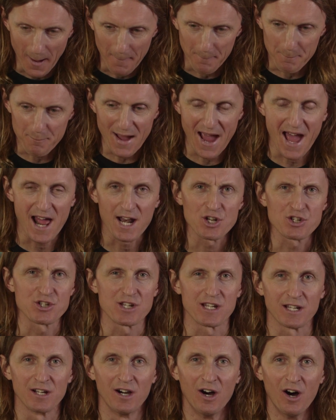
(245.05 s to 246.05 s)

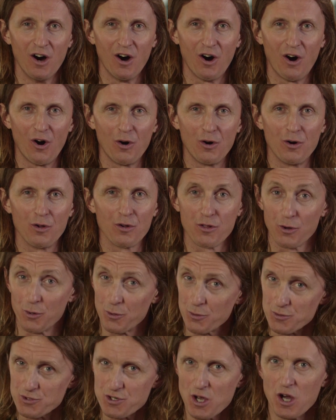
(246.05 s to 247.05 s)
banishing all
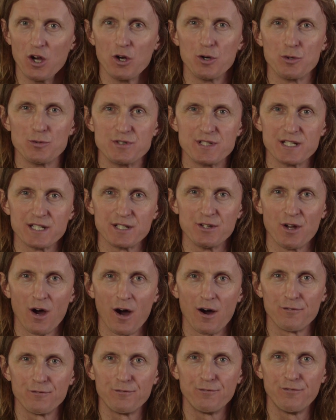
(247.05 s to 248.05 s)
those who did not